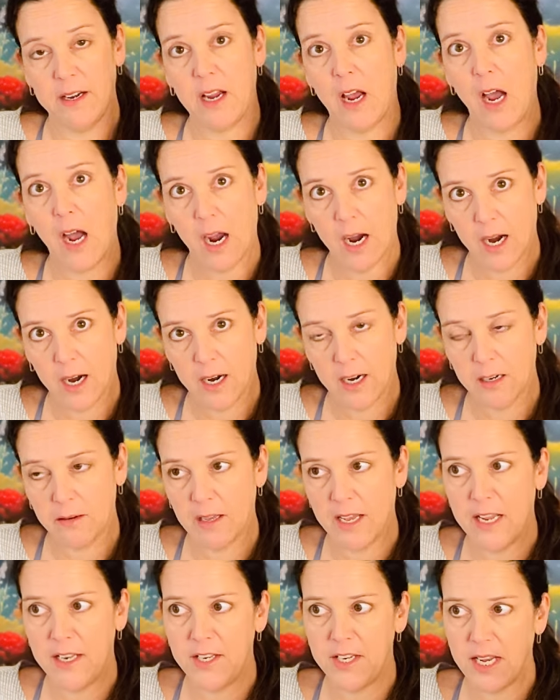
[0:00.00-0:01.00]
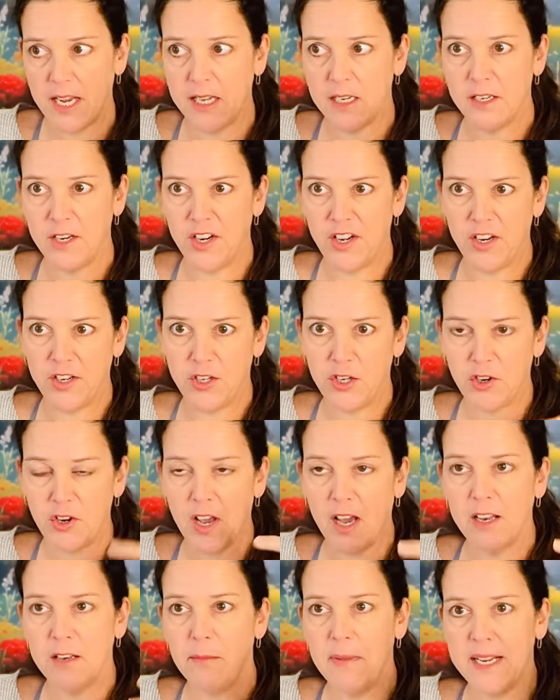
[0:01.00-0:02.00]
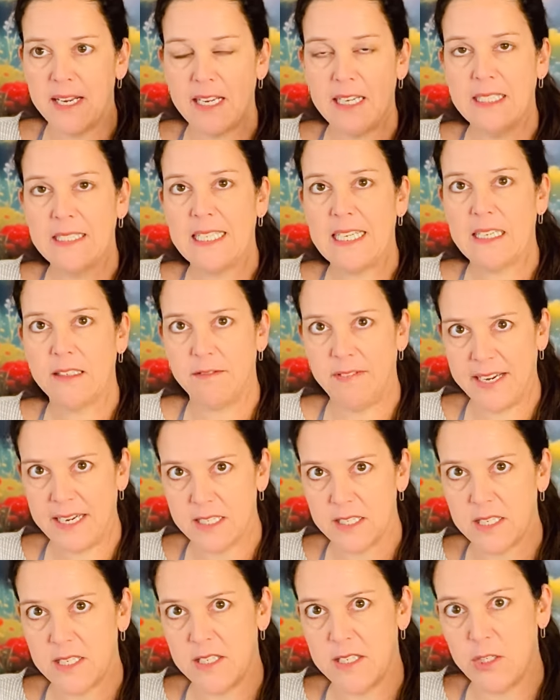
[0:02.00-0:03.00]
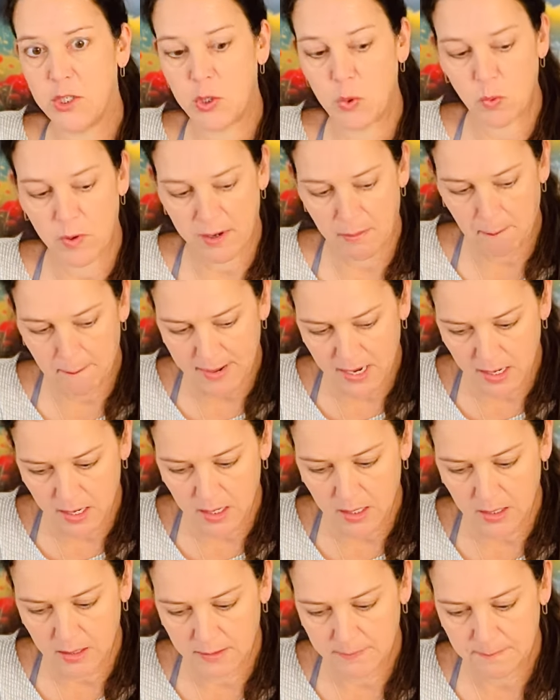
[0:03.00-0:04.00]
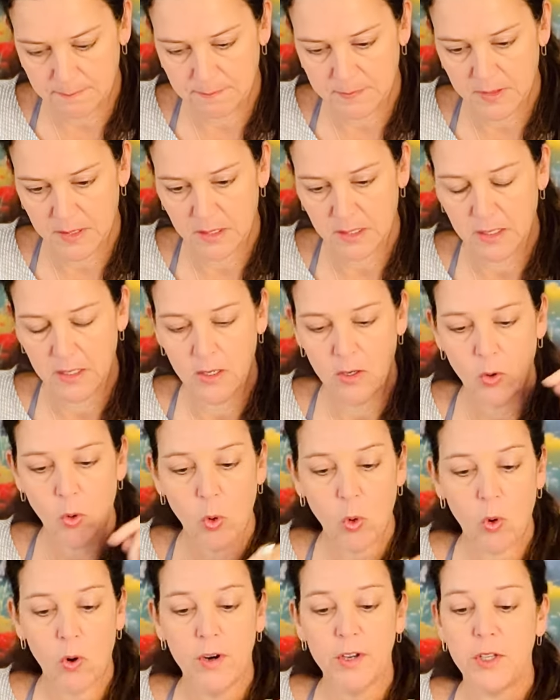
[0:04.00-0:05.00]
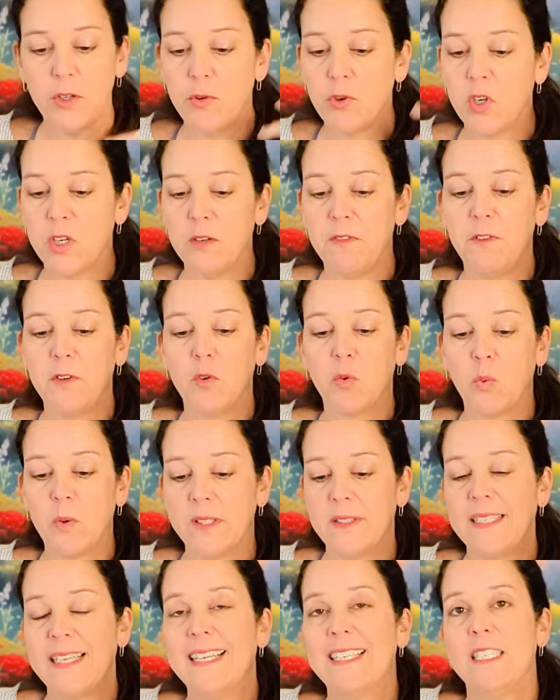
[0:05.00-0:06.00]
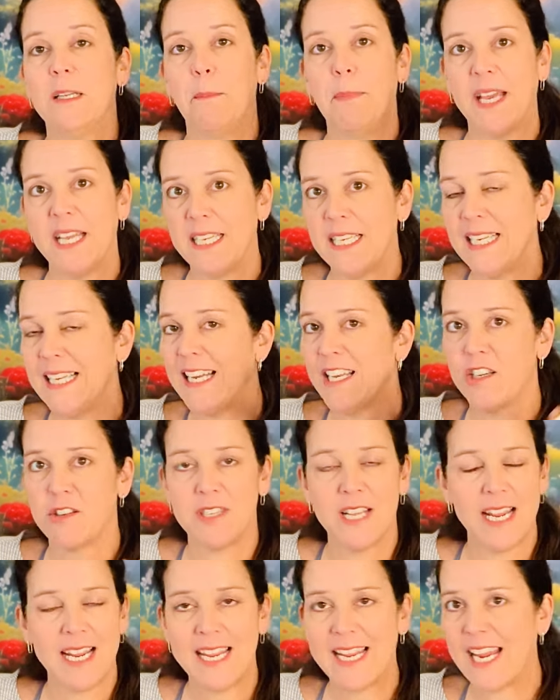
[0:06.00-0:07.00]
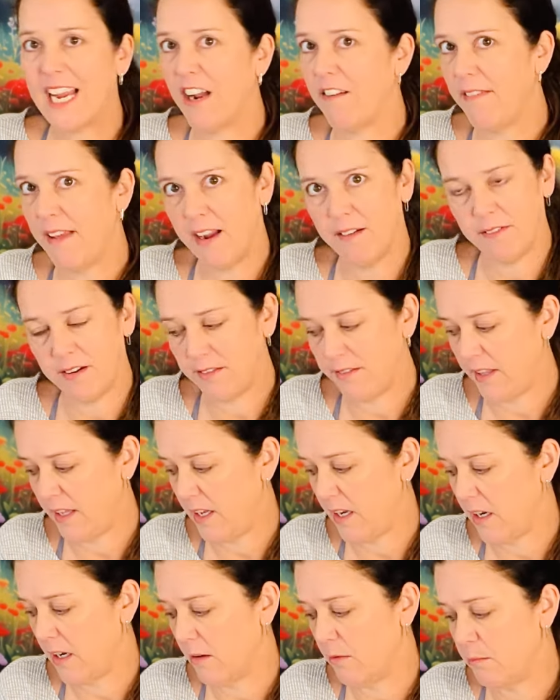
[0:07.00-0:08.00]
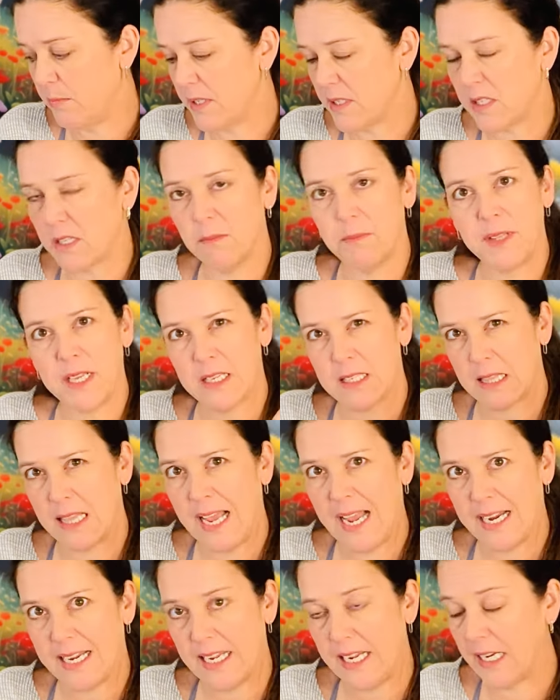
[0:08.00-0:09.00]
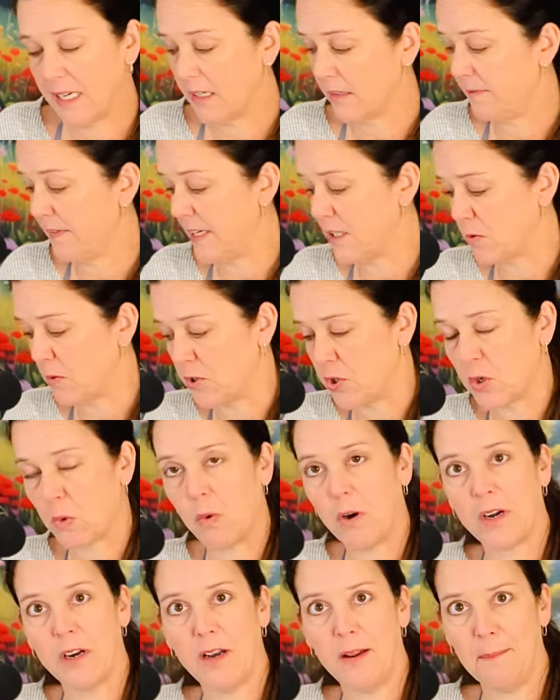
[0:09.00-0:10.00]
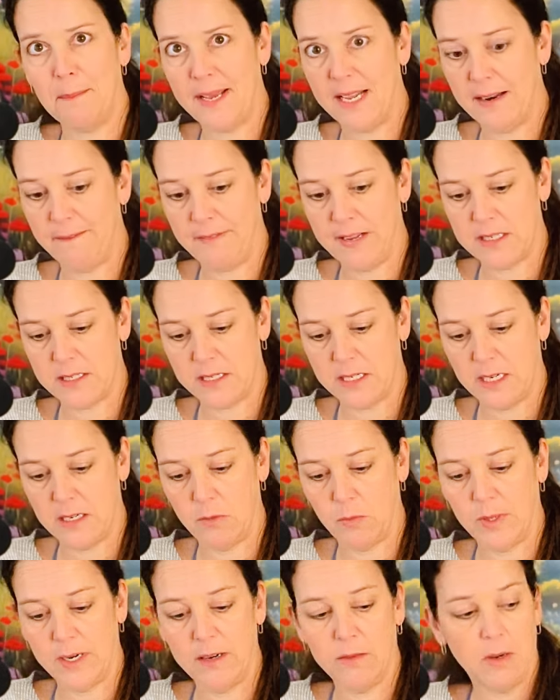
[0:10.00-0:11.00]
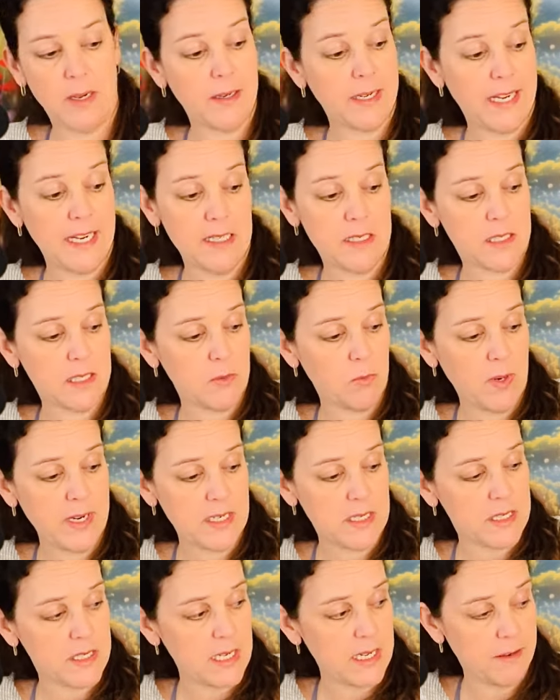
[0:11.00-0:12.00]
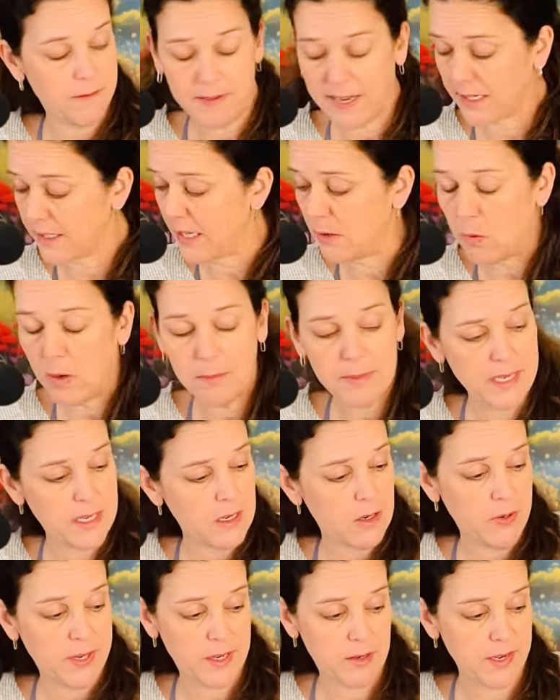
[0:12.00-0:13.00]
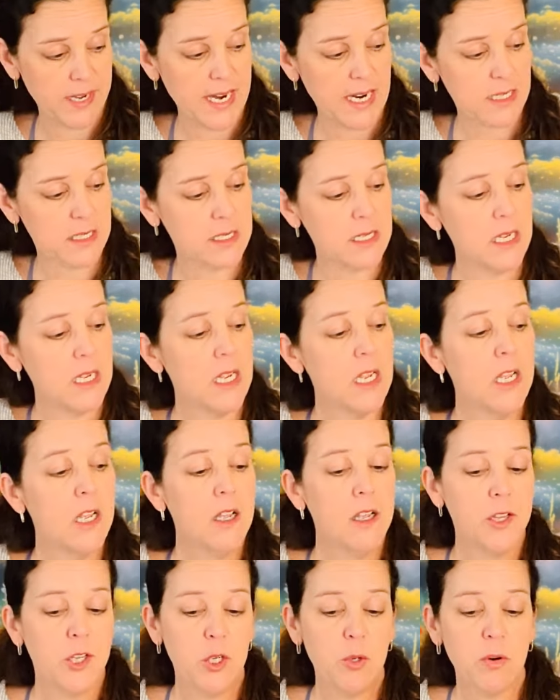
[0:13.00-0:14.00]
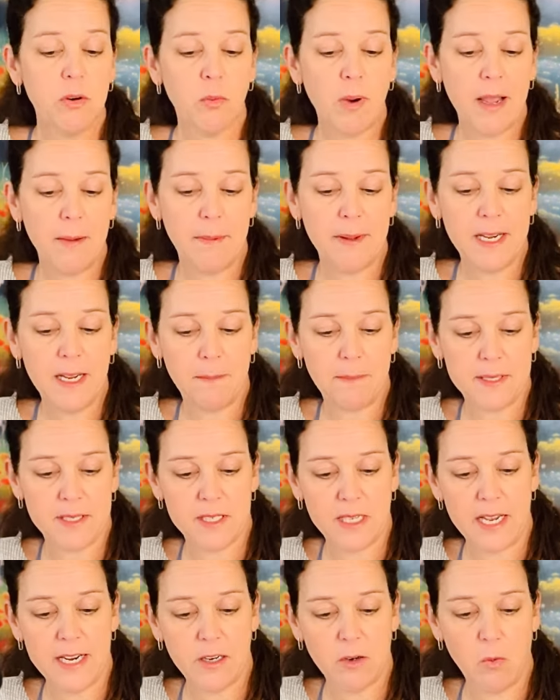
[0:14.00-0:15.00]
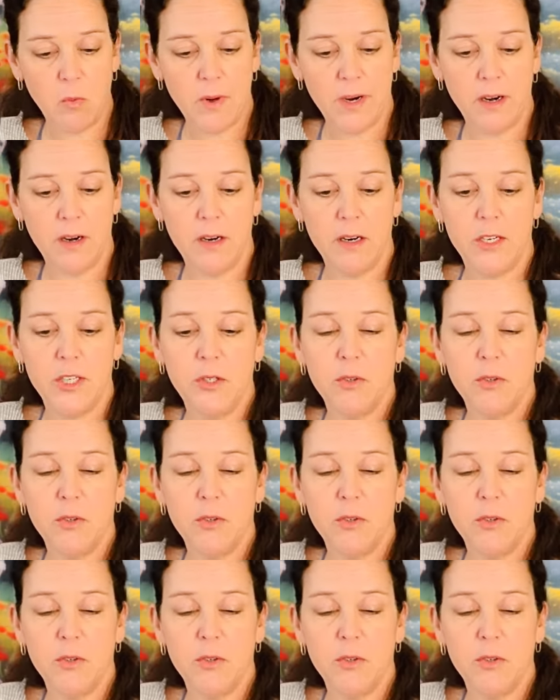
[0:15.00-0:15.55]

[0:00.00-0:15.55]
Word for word: hard and yet you're not making the advances that you want to make. Or you could feel really independent and you're taking care of everything, but something's lacking. That's what you're working on manifesting. What I can't wait to see. In fact, they want me to go here next you were wrapping up a cycle where you